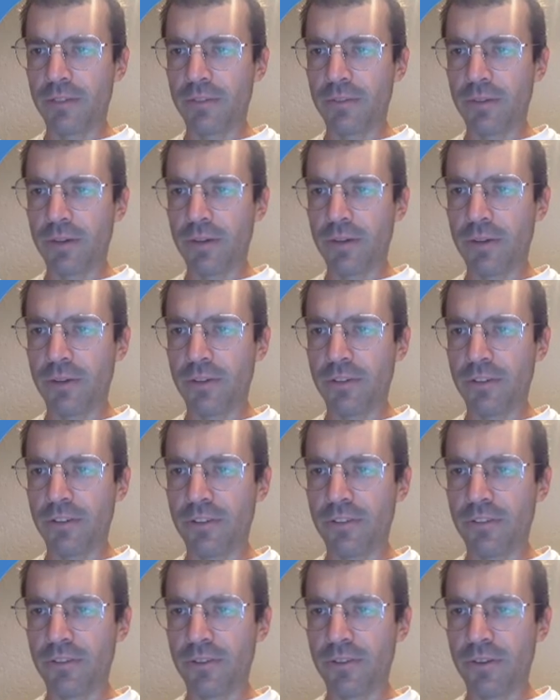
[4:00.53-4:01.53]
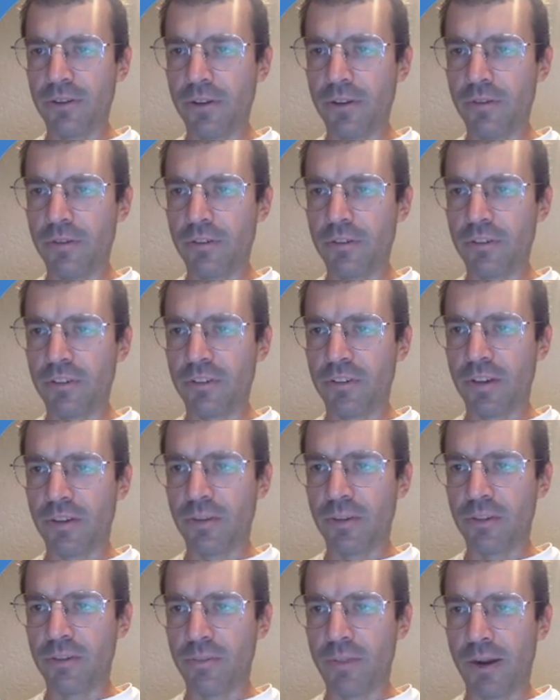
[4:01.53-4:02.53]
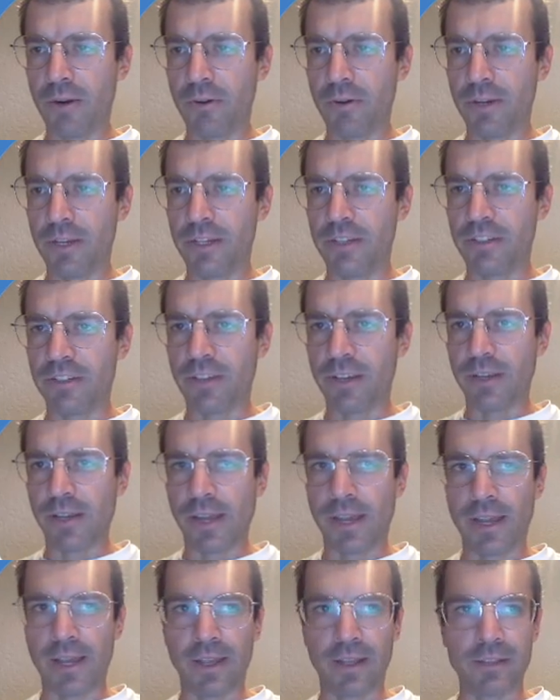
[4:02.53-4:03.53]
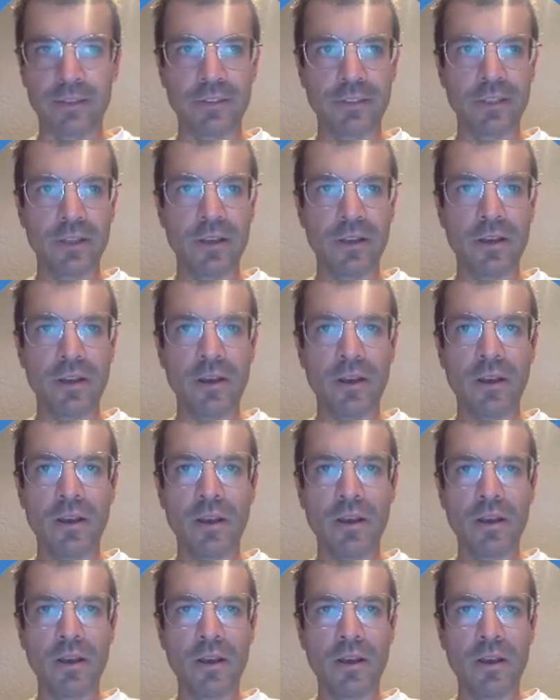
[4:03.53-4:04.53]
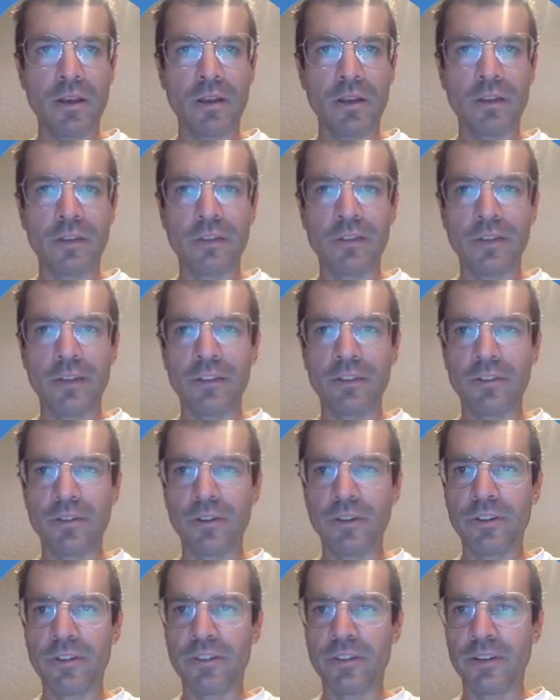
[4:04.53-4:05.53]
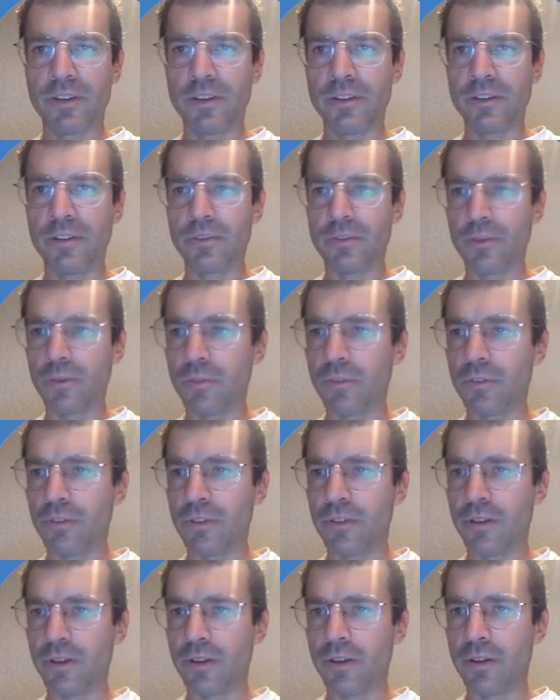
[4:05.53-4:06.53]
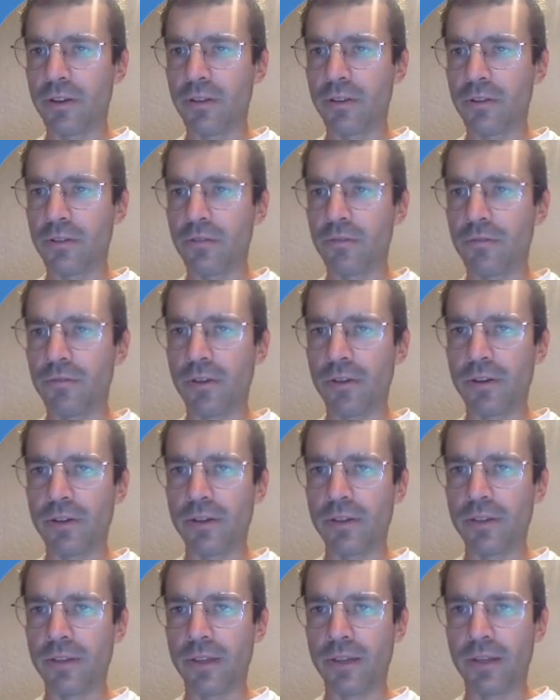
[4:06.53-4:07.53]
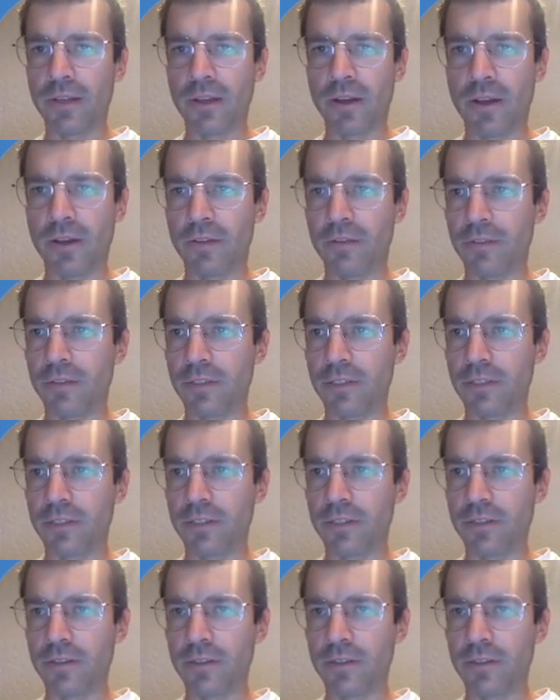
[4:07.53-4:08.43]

throughout U.S. history over just how much power each side has, and sanctuary cities represent another front in that conflict.